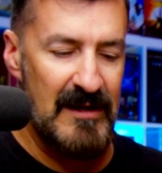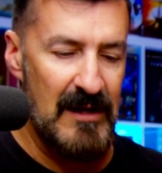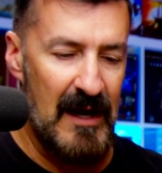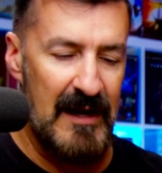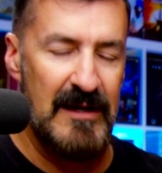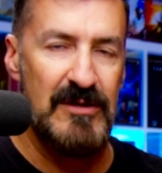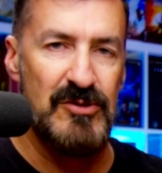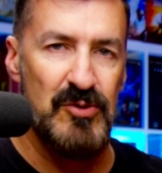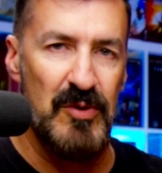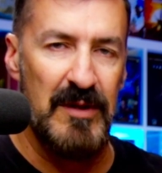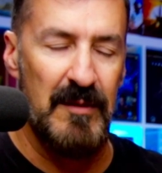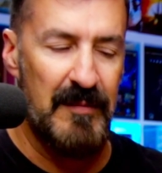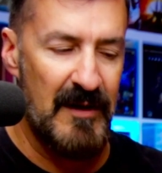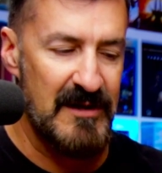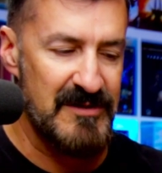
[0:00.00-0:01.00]
I enjoy
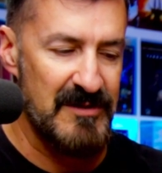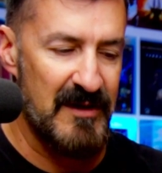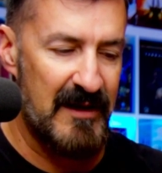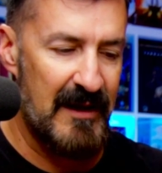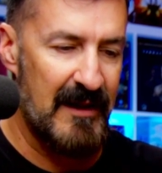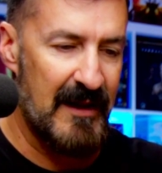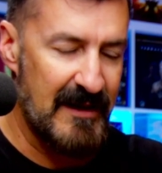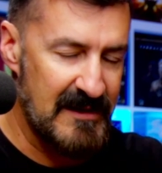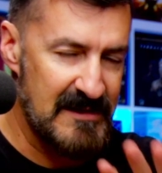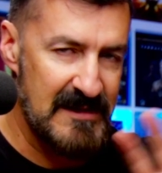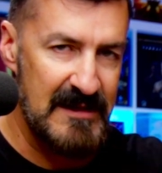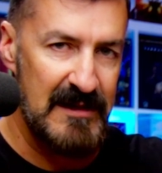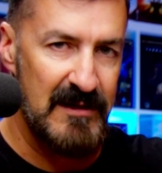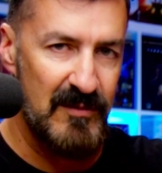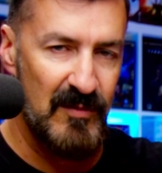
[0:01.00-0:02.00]
the puzzle, and I like
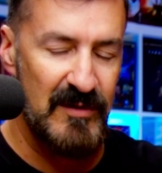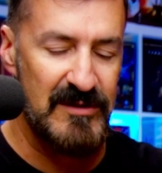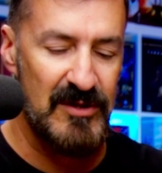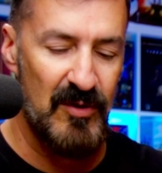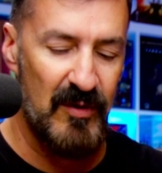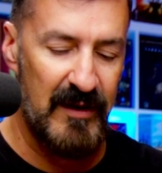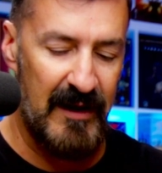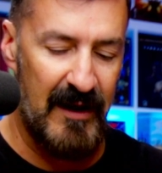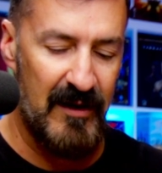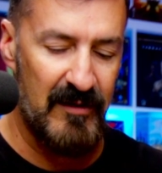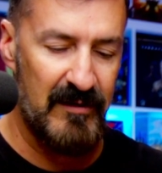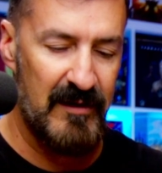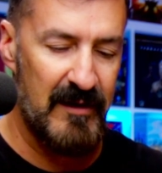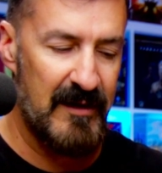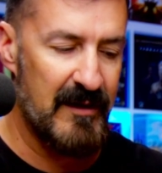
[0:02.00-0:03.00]
seeing what's going
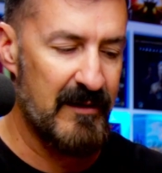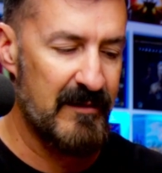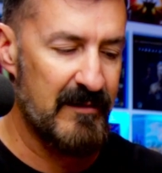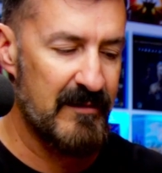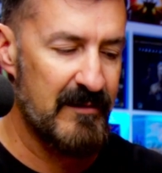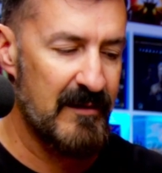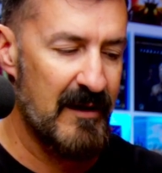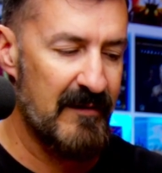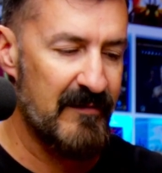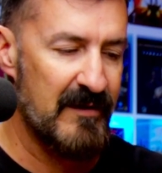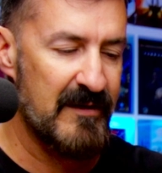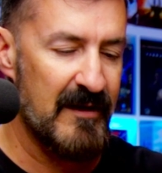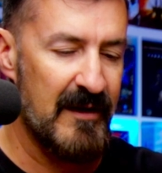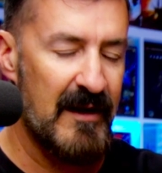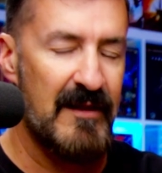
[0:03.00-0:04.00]
out and
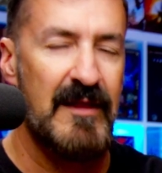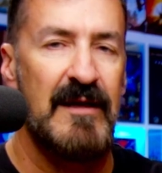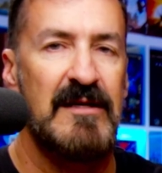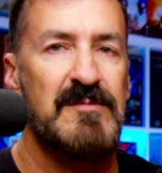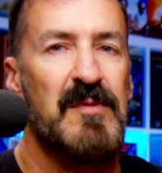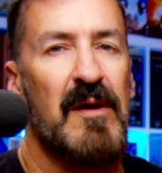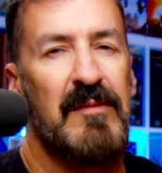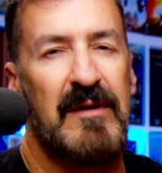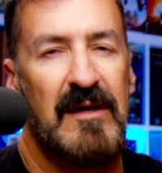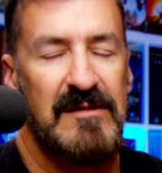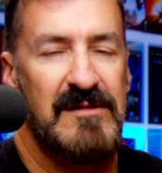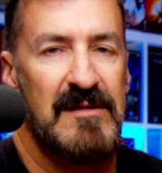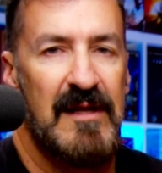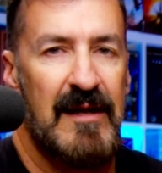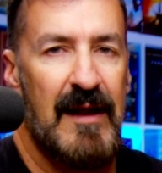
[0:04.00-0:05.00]
everything. And I think it's probably
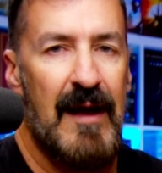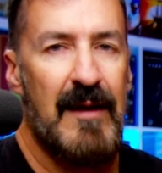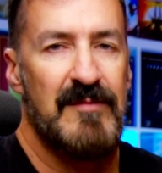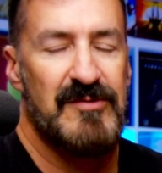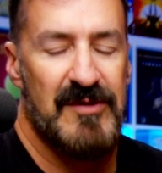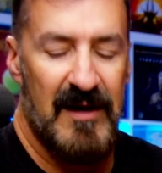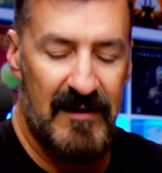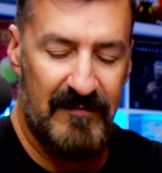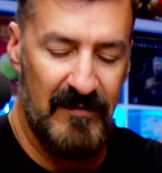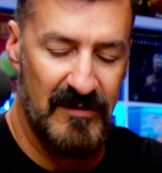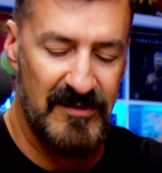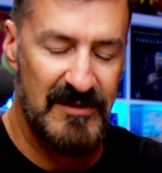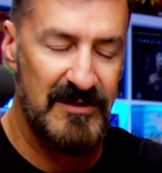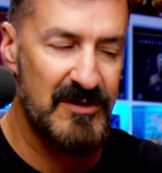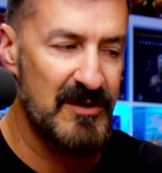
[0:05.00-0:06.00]
because of that abstract
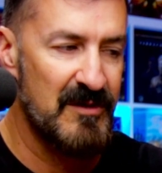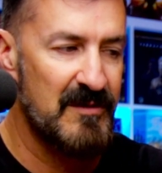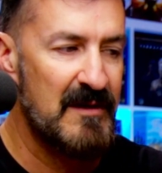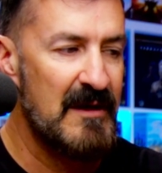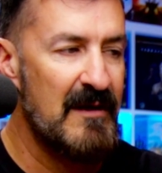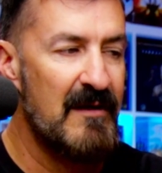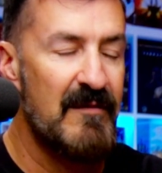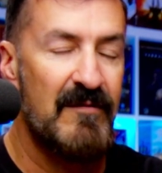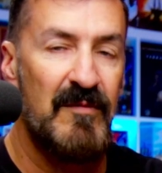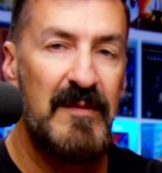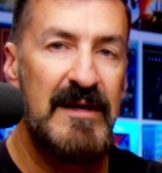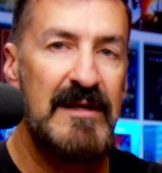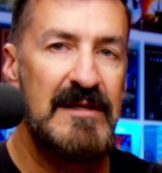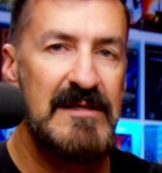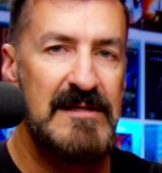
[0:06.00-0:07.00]
version. So for
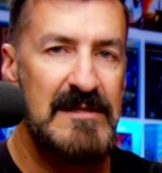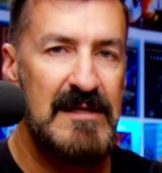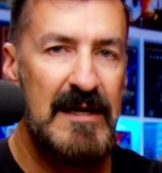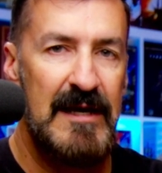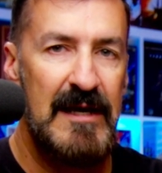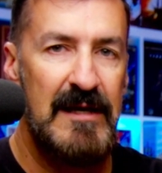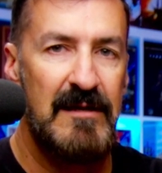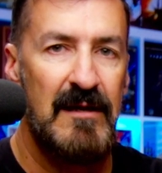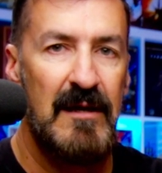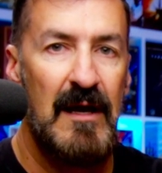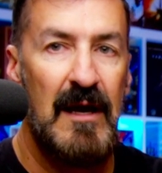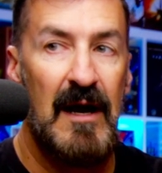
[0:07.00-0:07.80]
me, this is an 8.